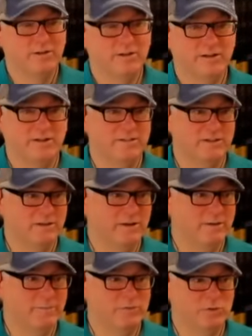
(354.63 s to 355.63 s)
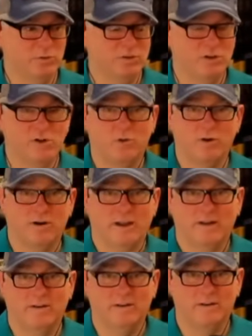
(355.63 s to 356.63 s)
That's in Georgia court
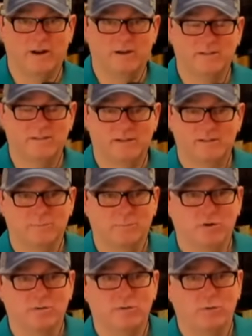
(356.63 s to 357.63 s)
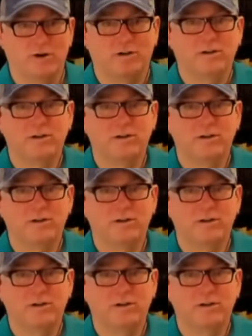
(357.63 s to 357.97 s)
and the United States Supreme Court.